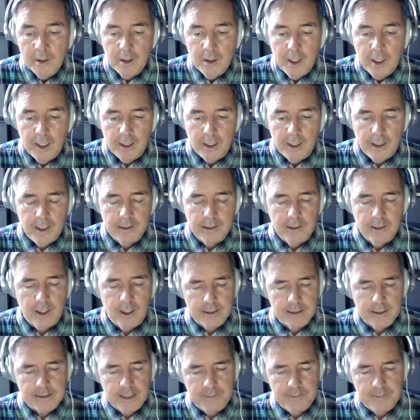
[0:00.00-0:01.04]
A lot of
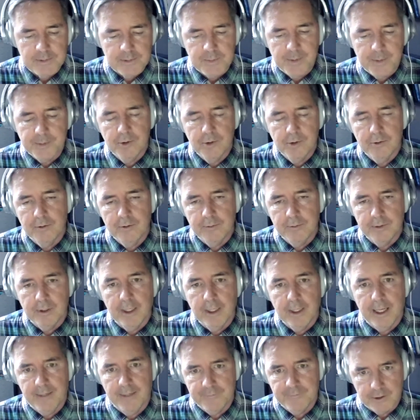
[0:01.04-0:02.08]
times people who have
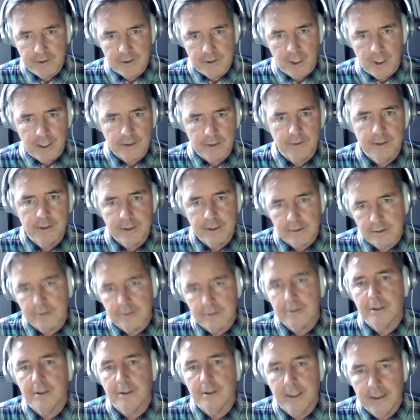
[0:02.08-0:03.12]
their doctorates
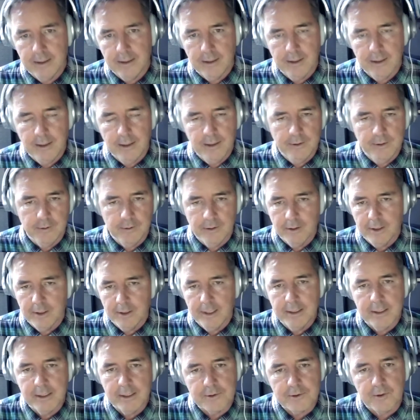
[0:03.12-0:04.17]
in either
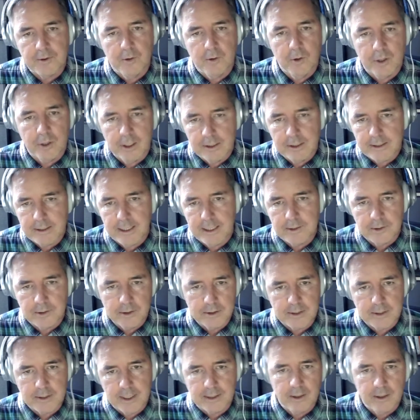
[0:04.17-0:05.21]
industrial organizational
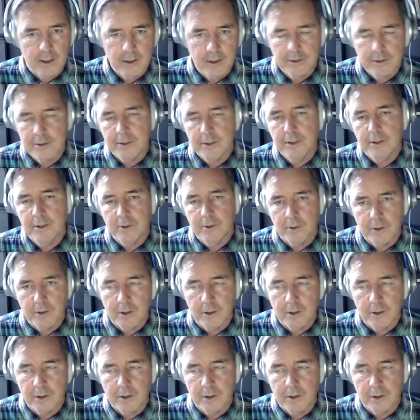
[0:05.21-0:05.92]
psychology or